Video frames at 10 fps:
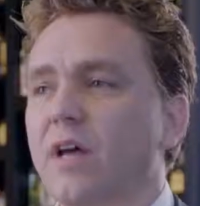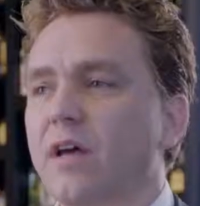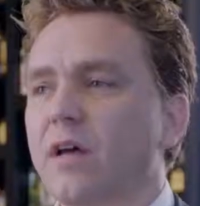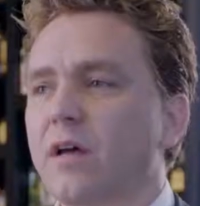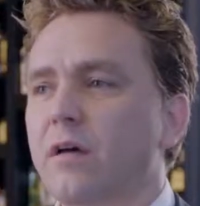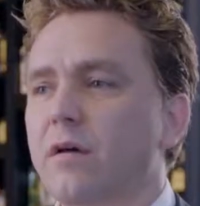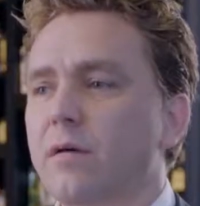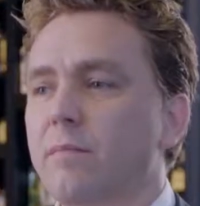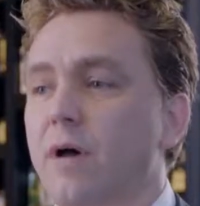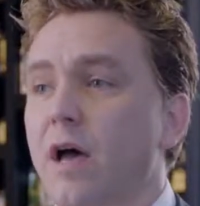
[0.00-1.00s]

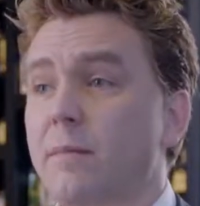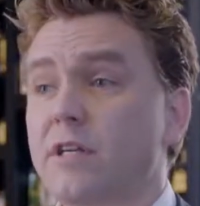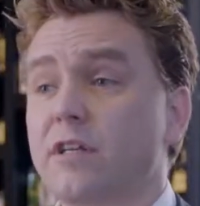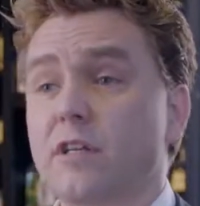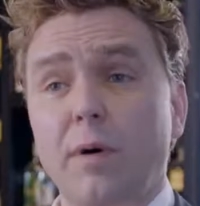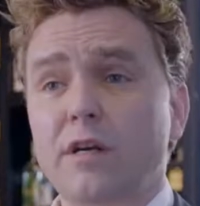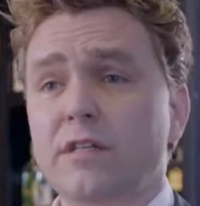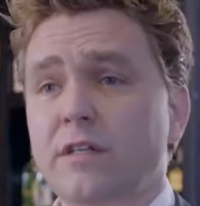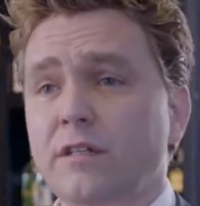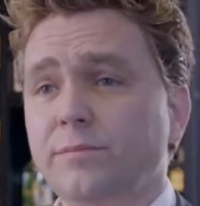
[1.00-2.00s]
Um, I'm actually a
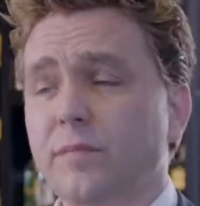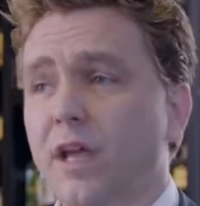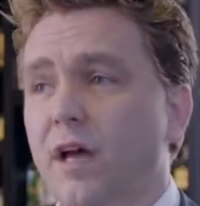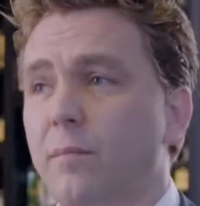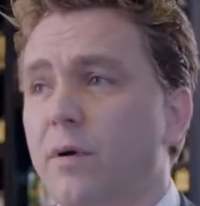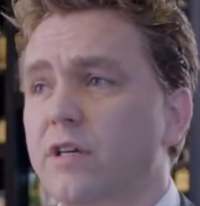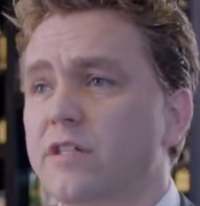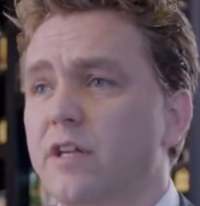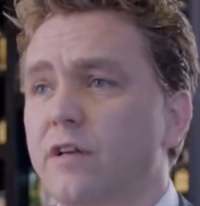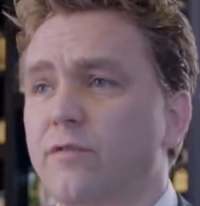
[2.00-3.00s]
bartender. I'm
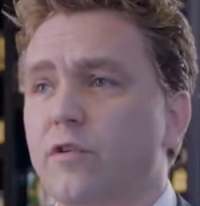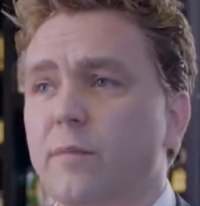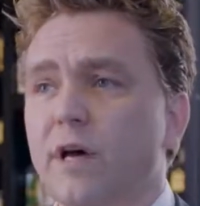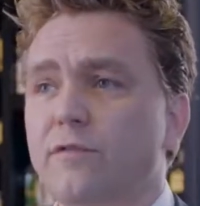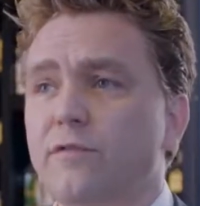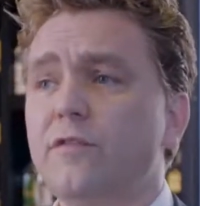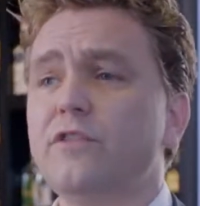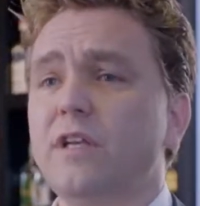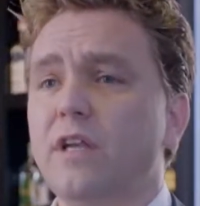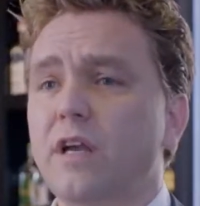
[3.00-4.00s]
bartending for about
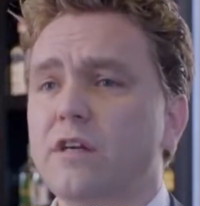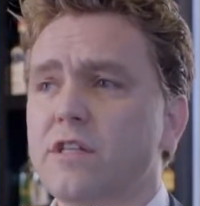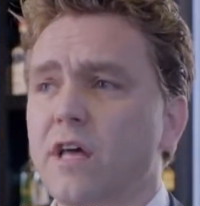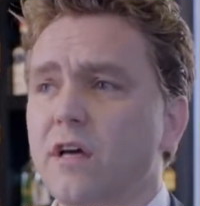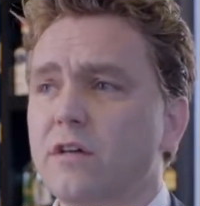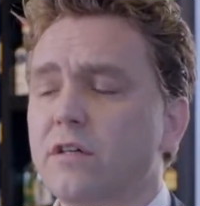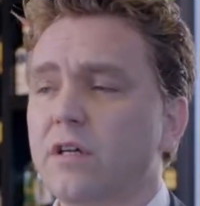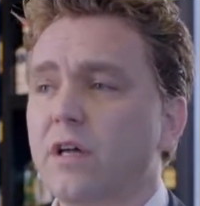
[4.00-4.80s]
15 years now.